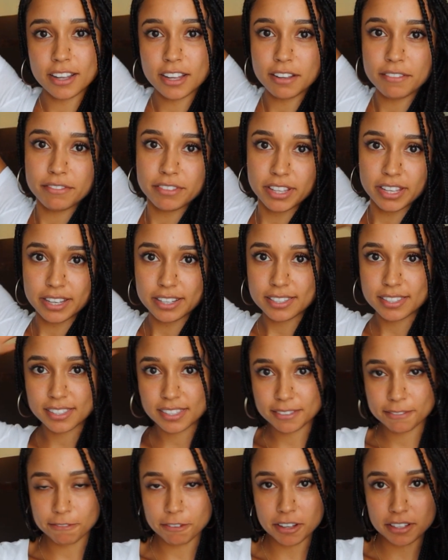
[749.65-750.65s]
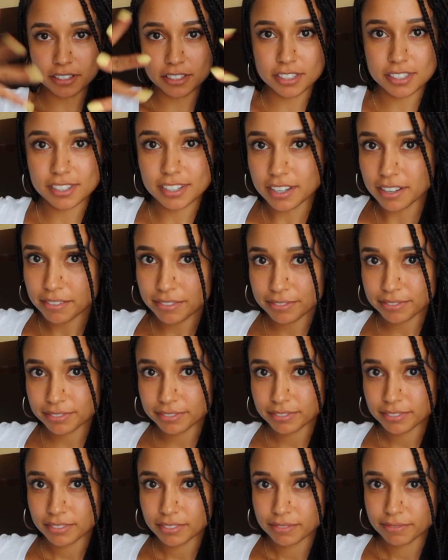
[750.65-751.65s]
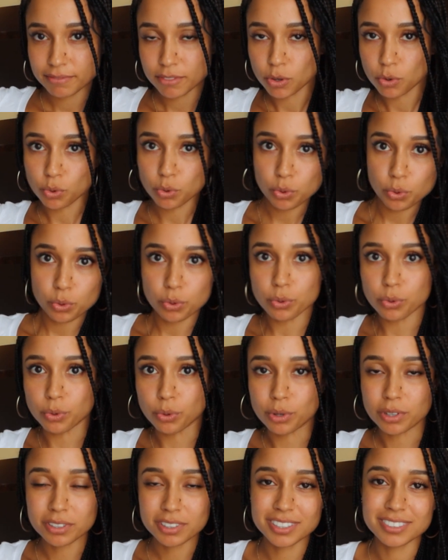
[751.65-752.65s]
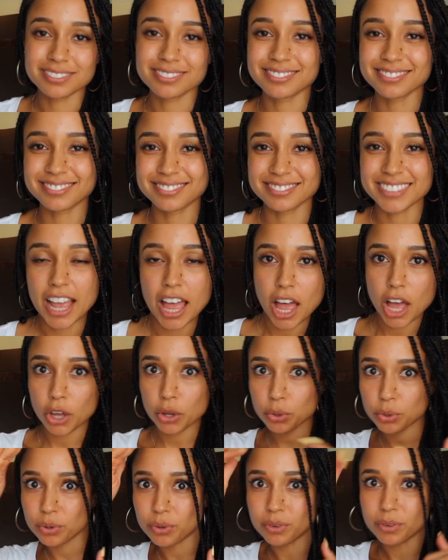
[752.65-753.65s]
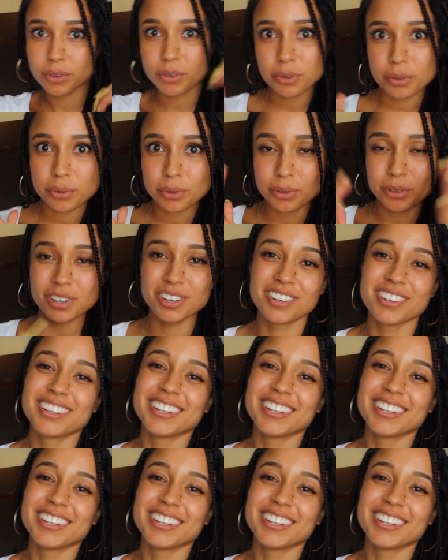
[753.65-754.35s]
of this fun stuff. Ooh. Ooh, ooh.